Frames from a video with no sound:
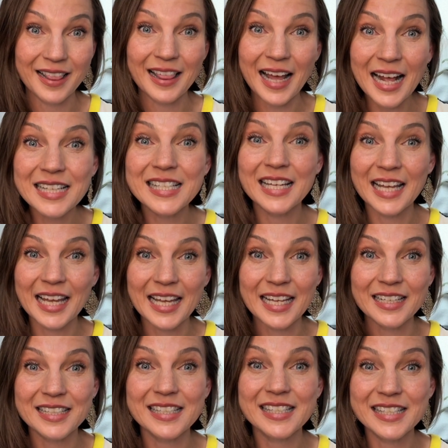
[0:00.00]
That's
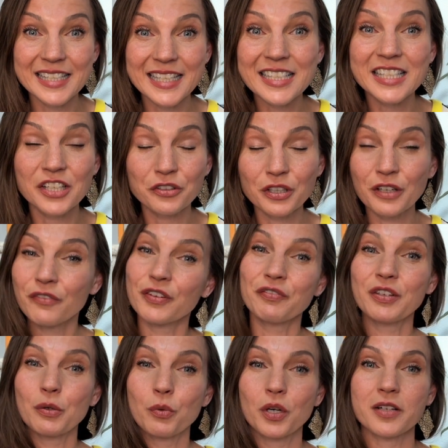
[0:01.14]
it,
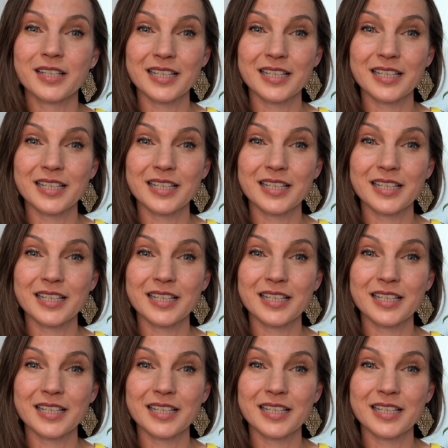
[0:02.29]
650 words.